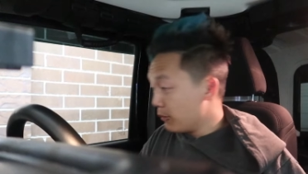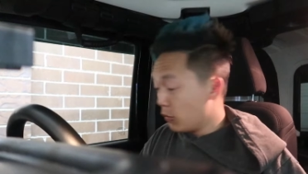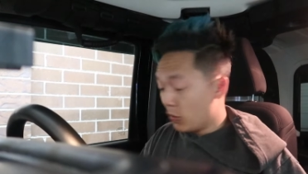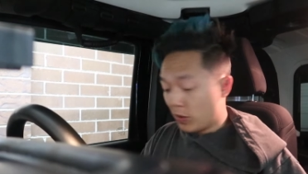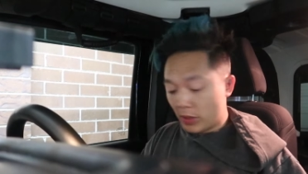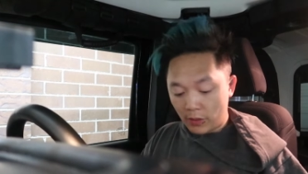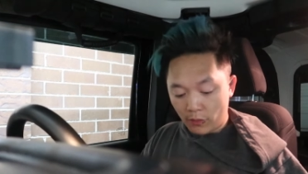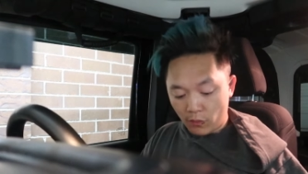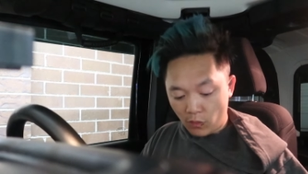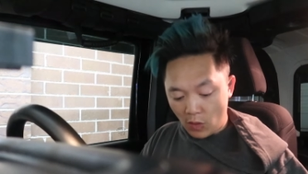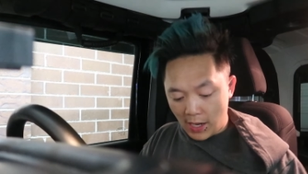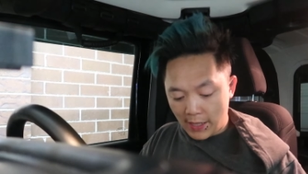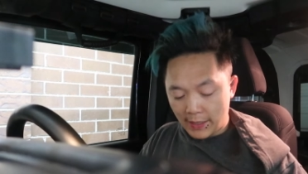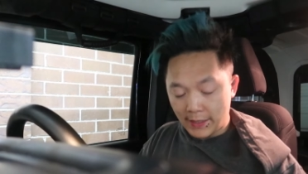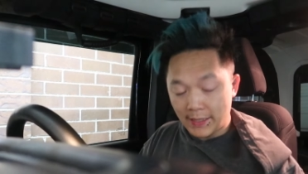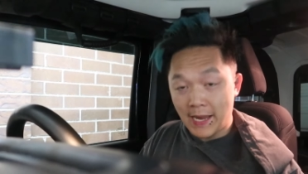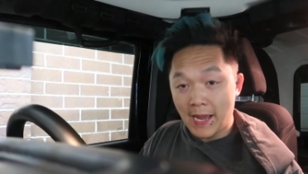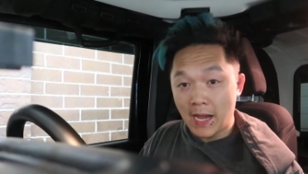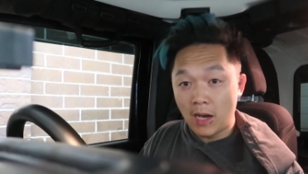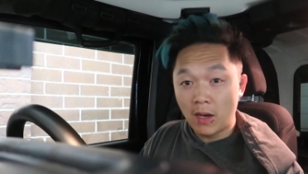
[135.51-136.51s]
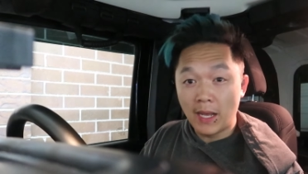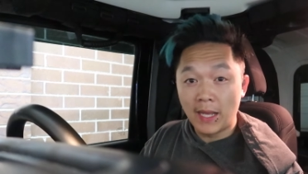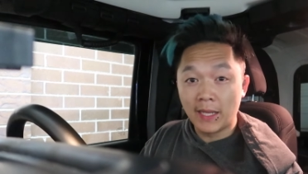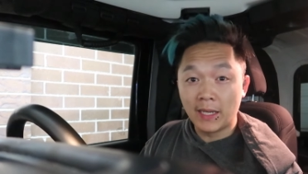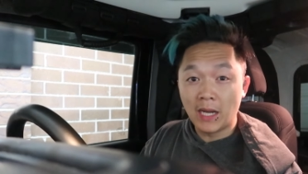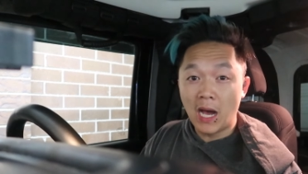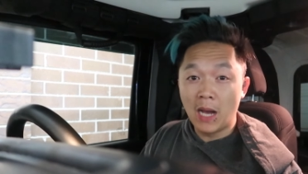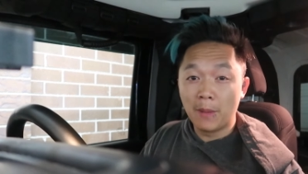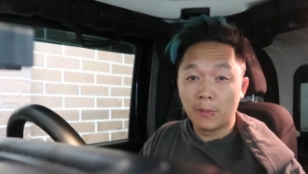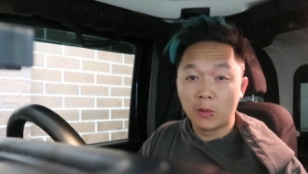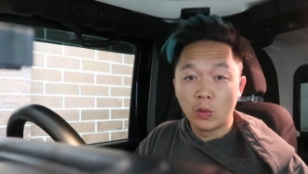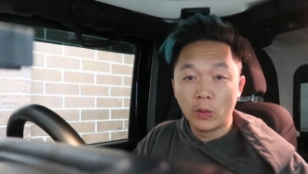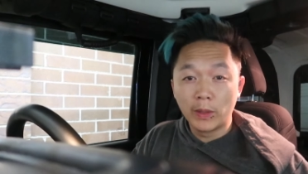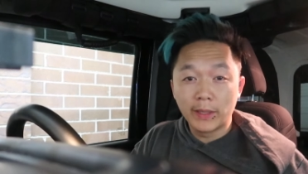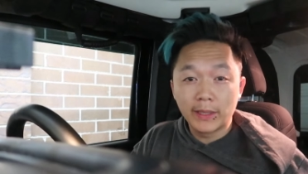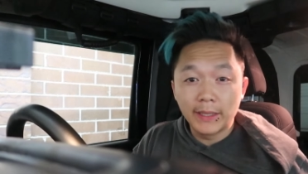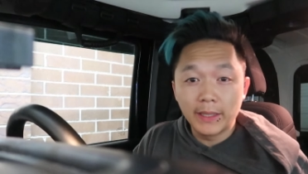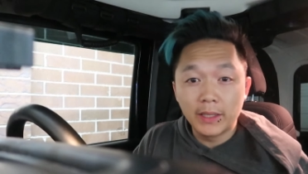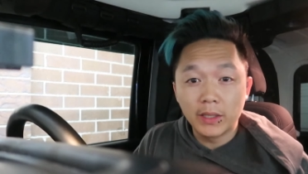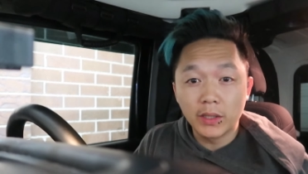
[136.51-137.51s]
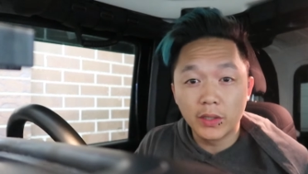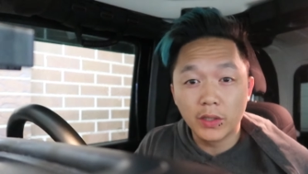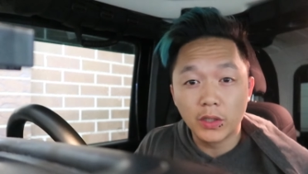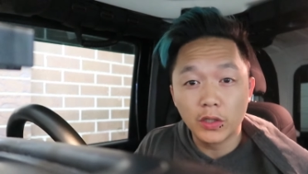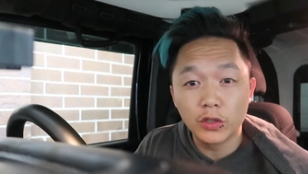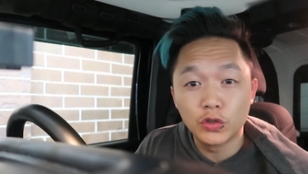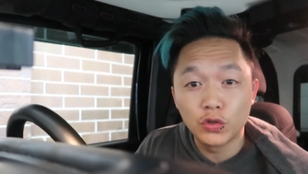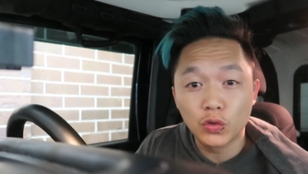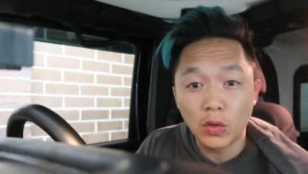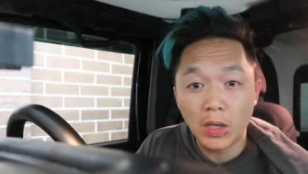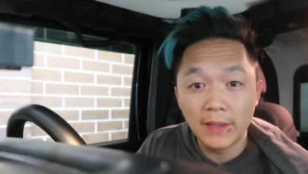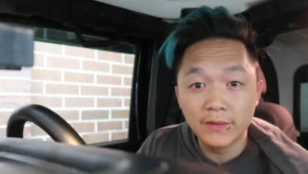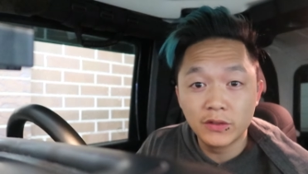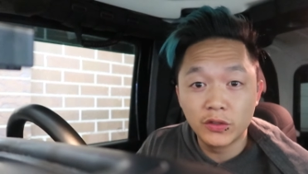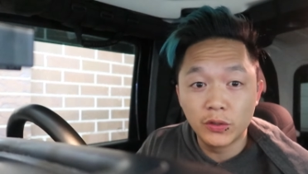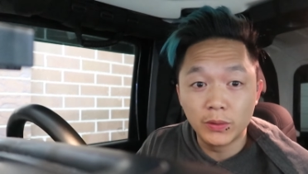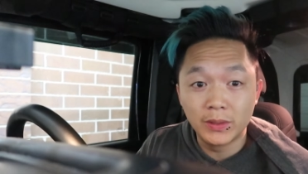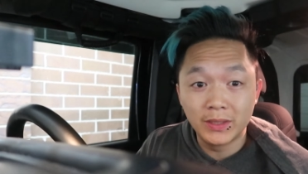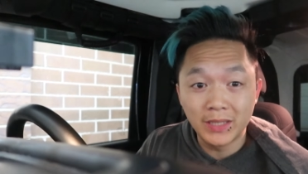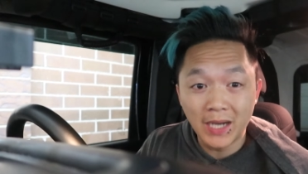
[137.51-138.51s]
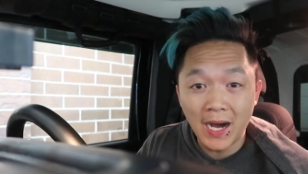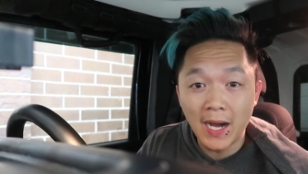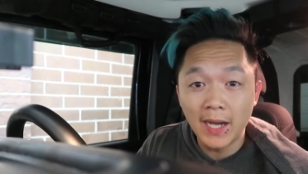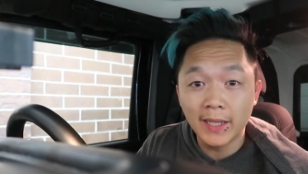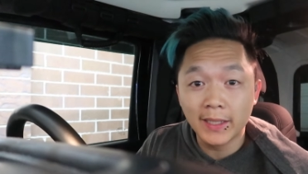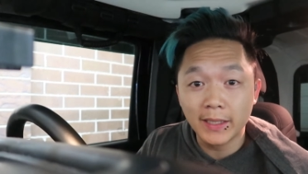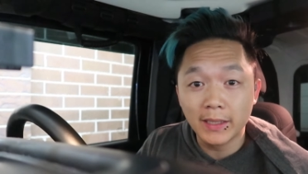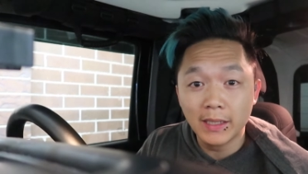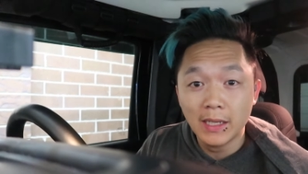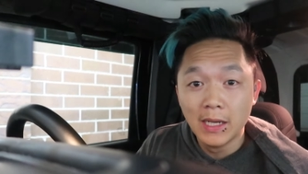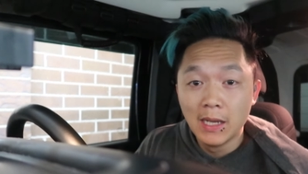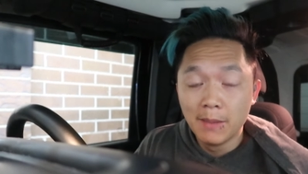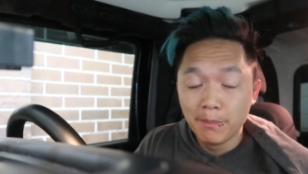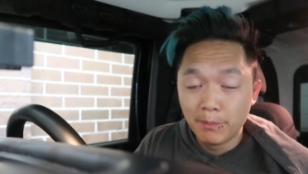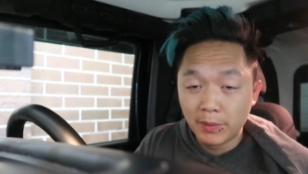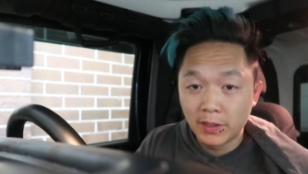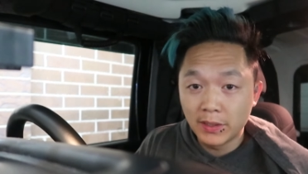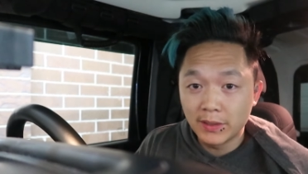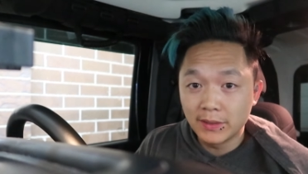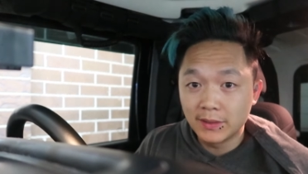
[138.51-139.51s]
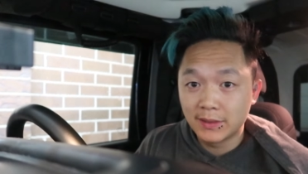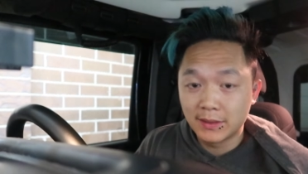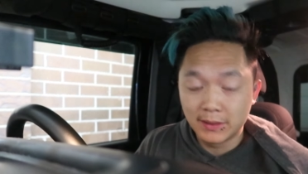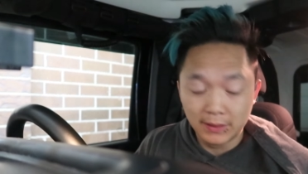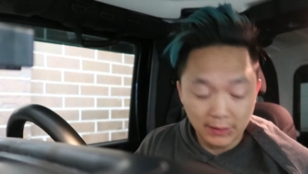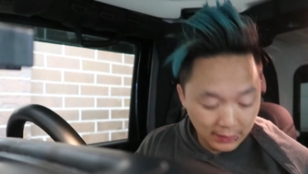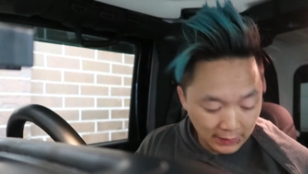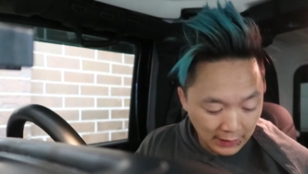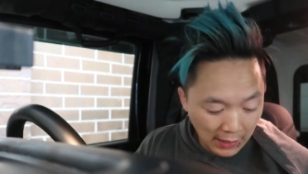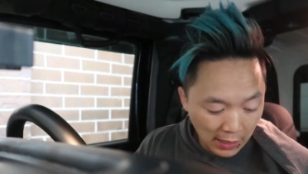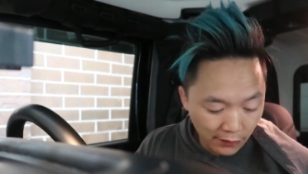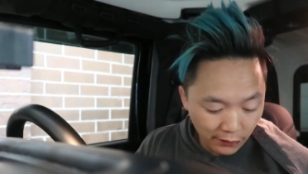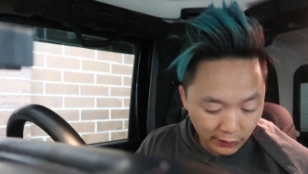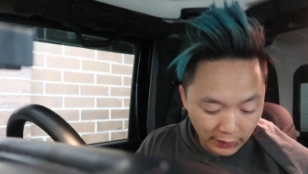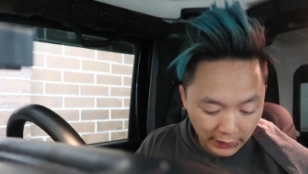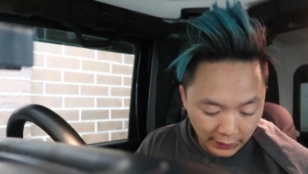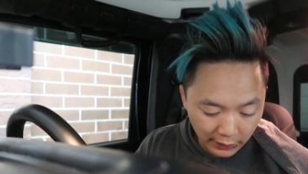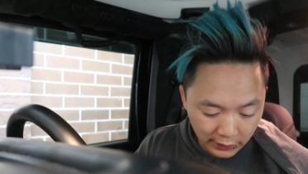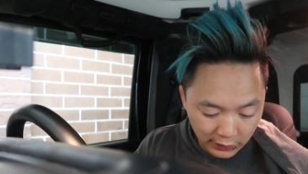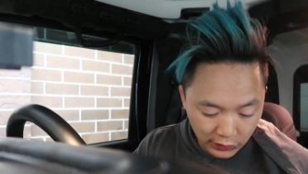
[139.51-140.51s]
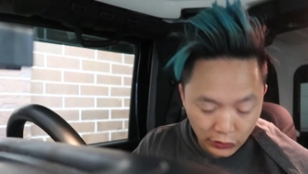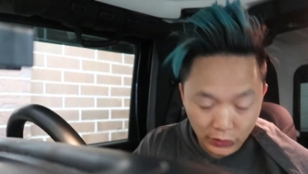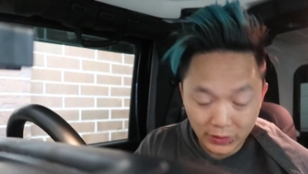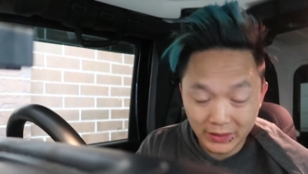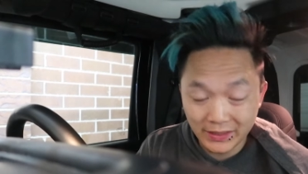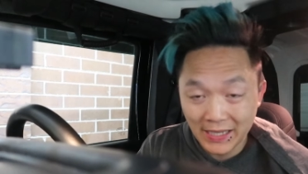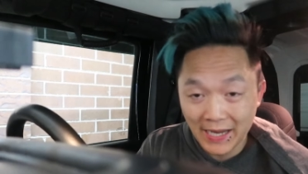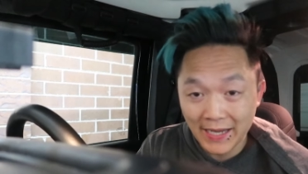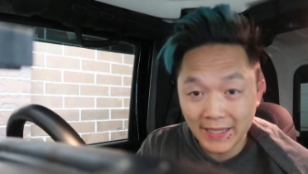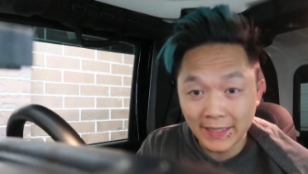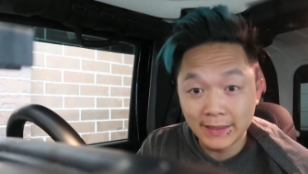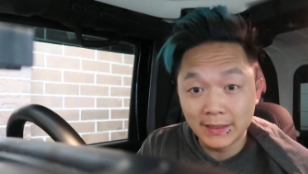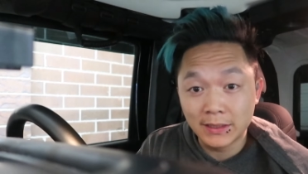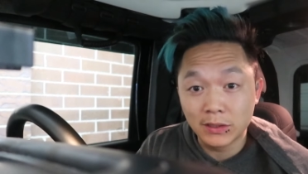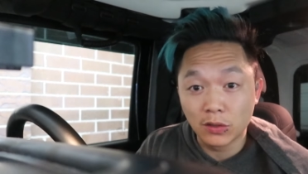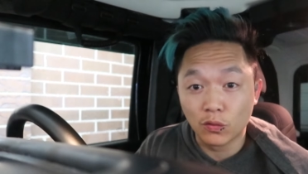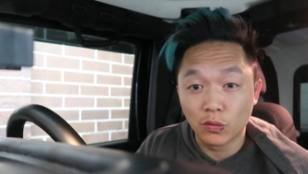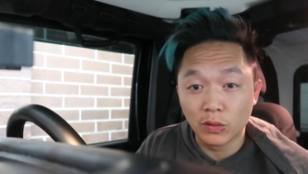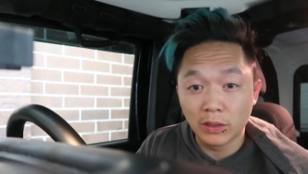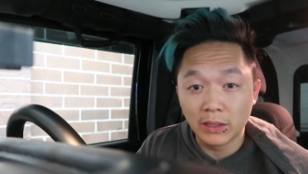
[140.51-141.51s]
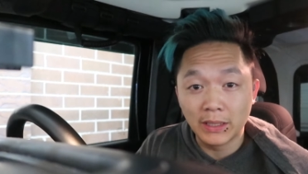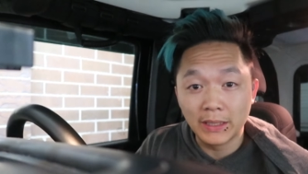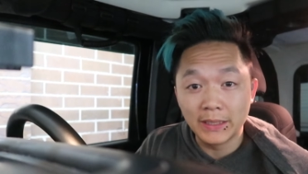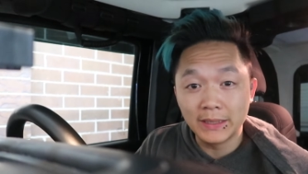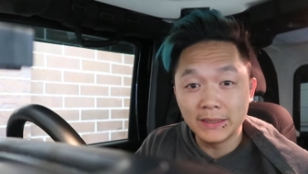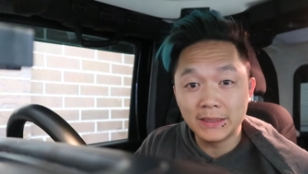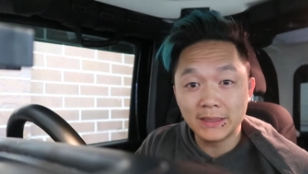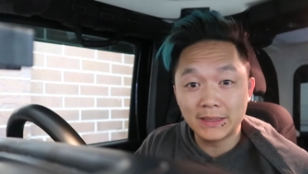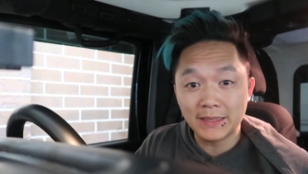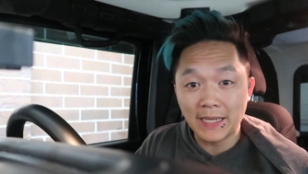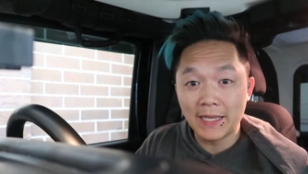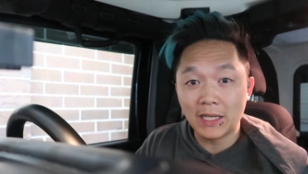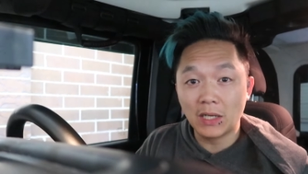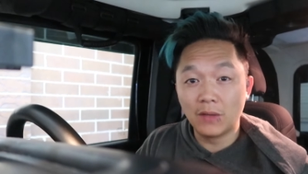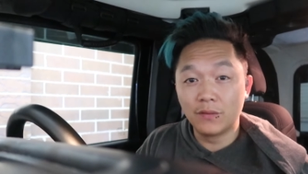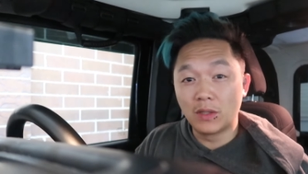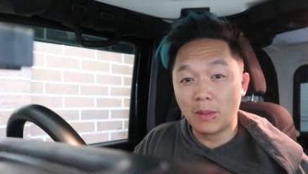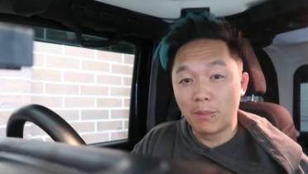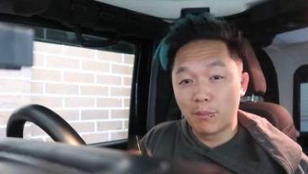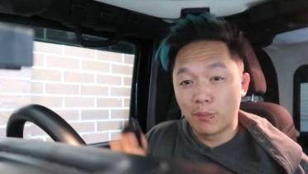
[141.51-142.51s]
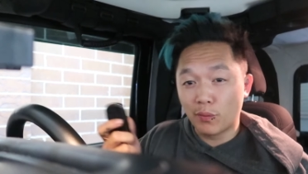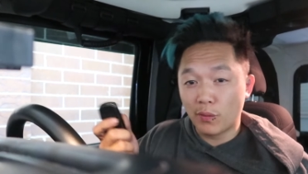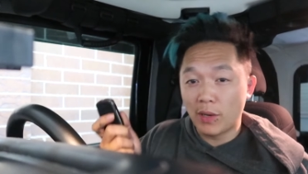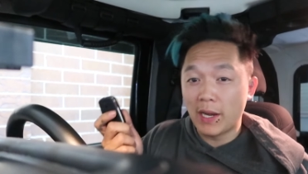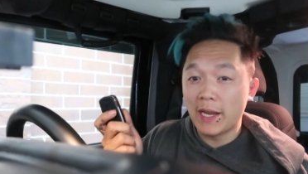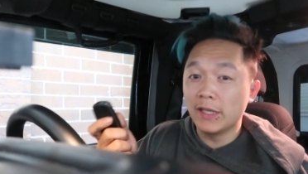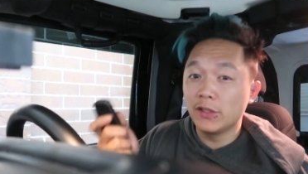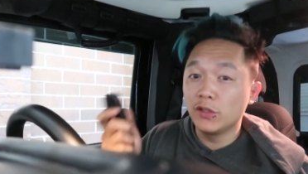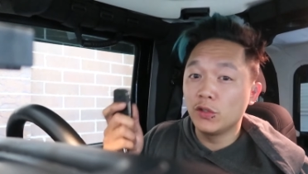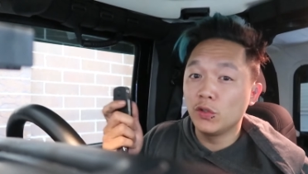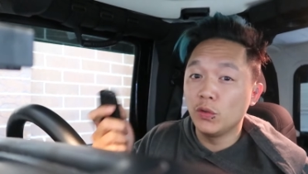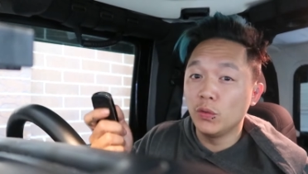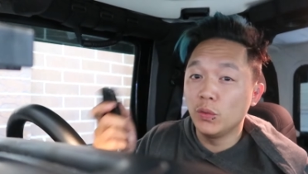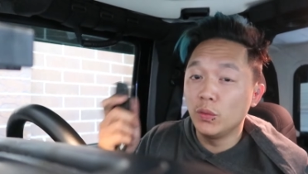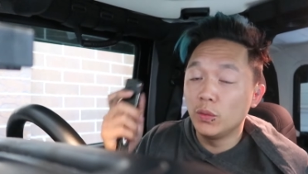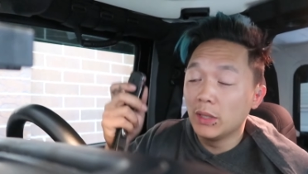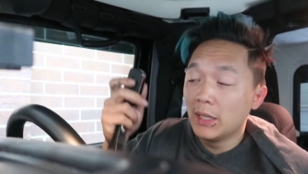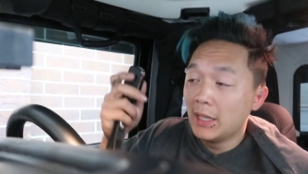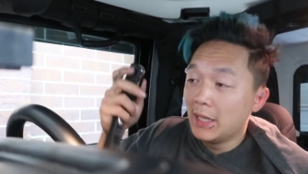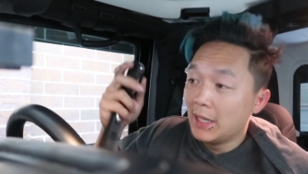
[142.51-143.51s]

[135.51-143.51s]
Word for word: morning right now and I'm quickly gonna go drive to Target because currently today is the release date of the brand new